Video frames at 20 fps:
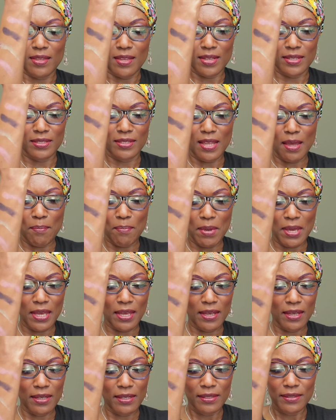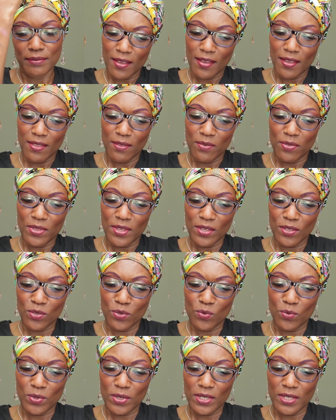That's that pink. And
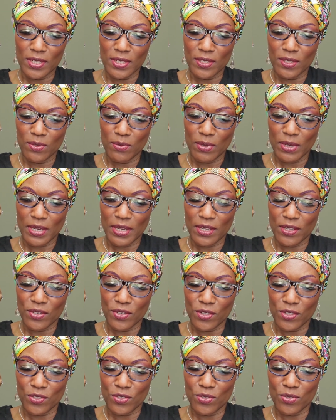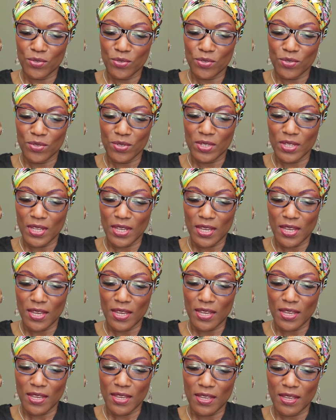this one is the one I just used
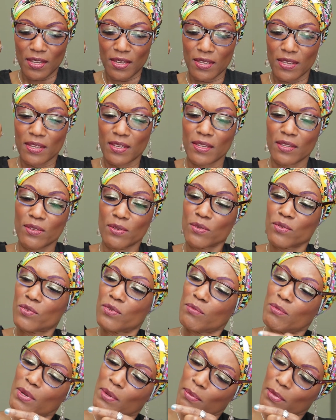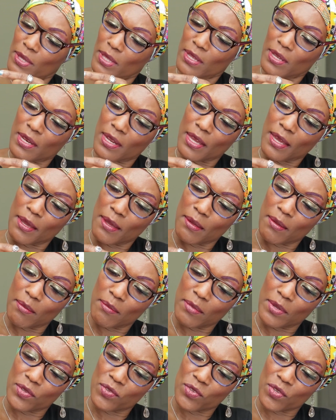today, and I don't remember the
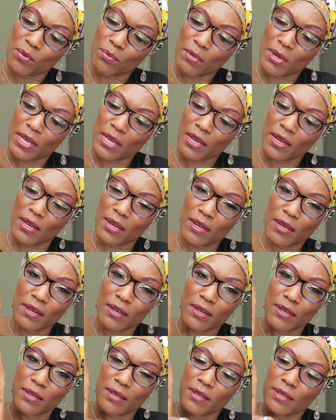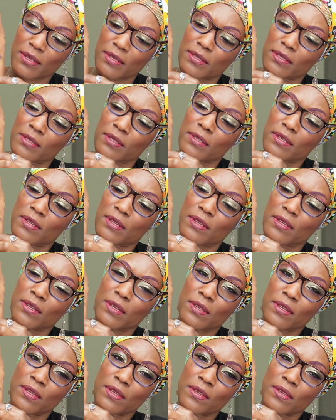name. It's on my eyes.
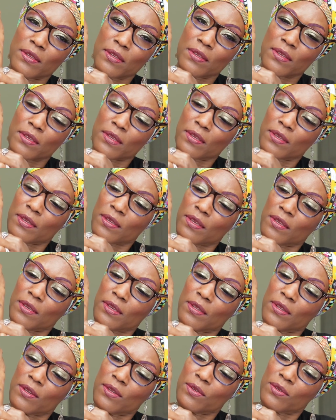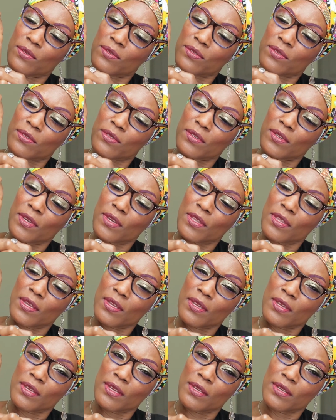Can you see
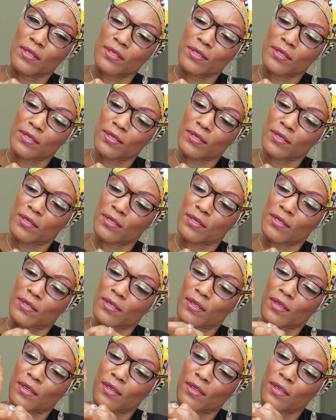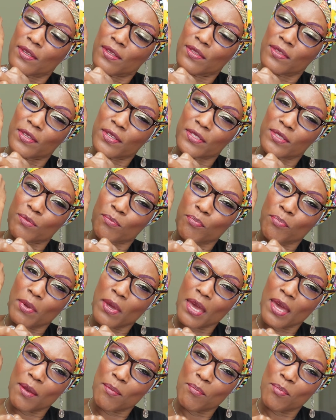this? This
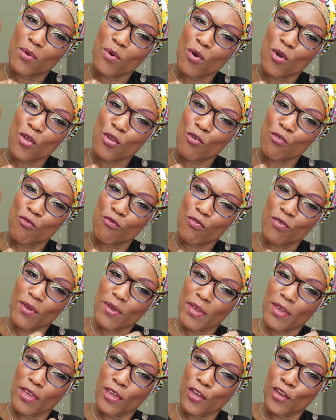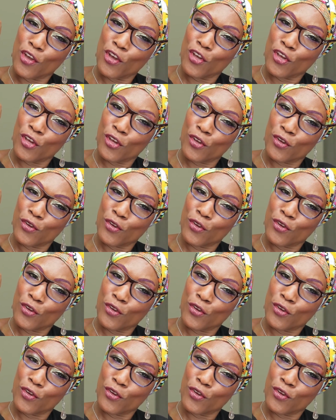bad boy over here.